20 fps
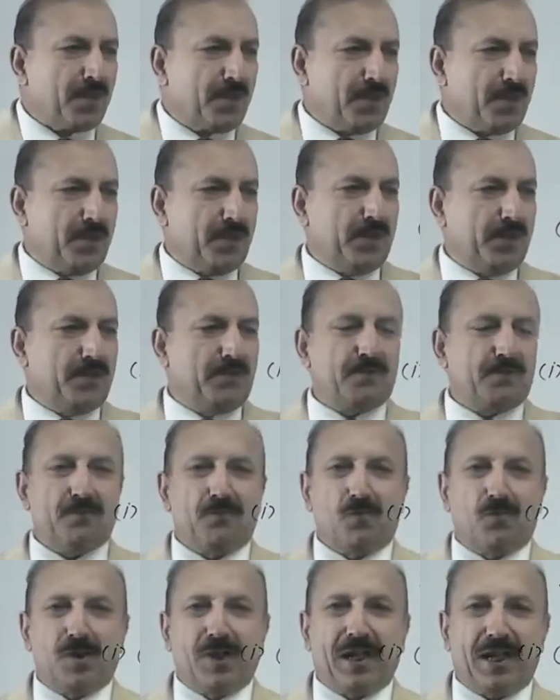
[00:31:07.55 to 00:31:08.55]
Here
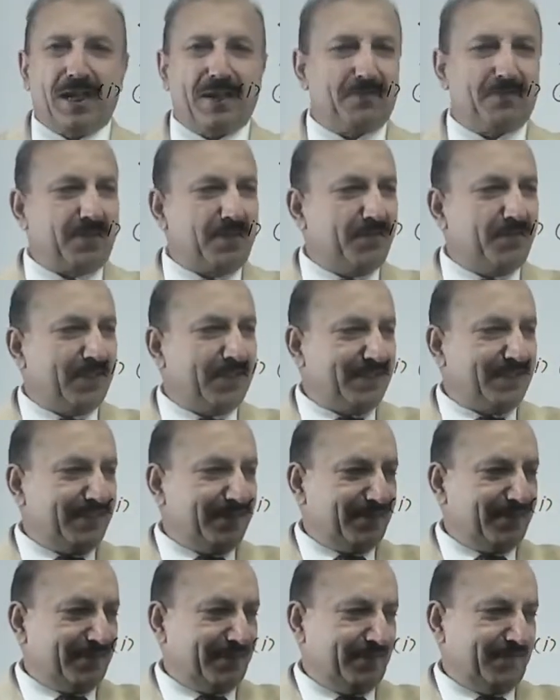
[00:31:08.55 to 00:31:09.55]
we have given
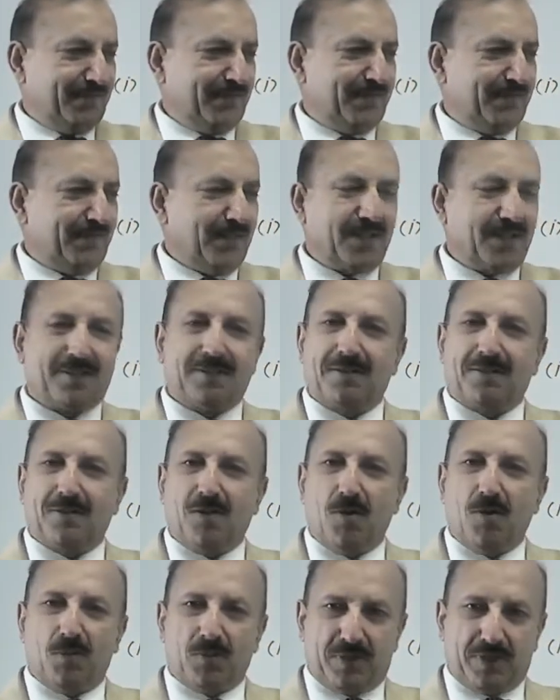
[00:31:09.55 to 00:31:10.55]
a
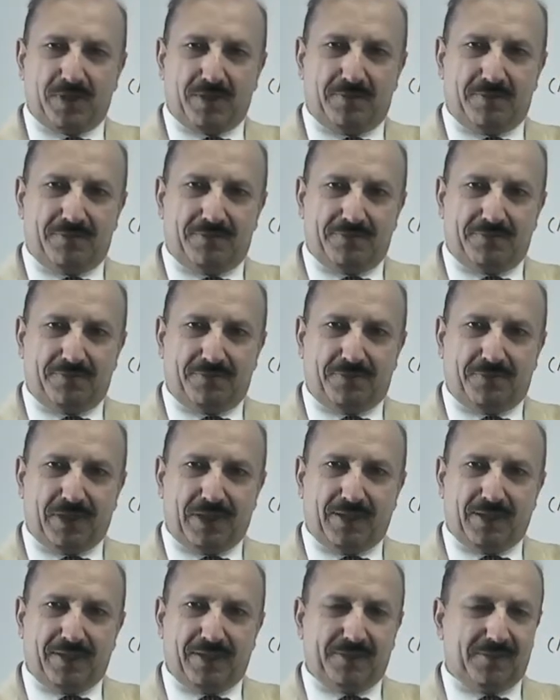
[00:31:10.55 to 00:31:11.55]
composite
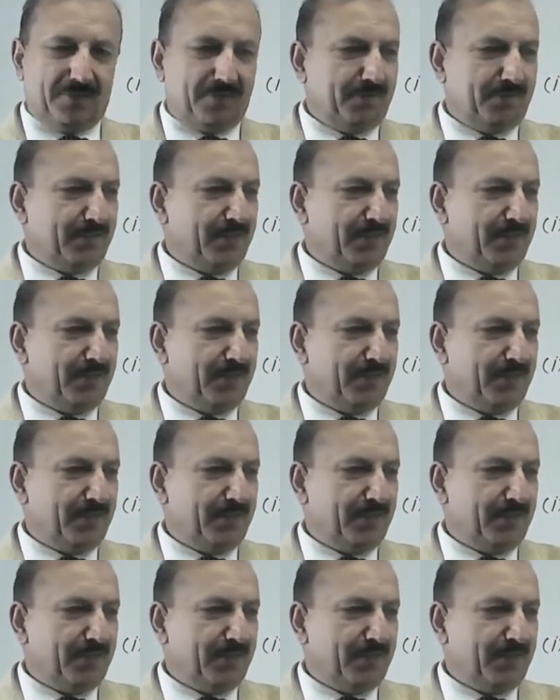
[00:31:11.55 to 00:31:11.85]
figure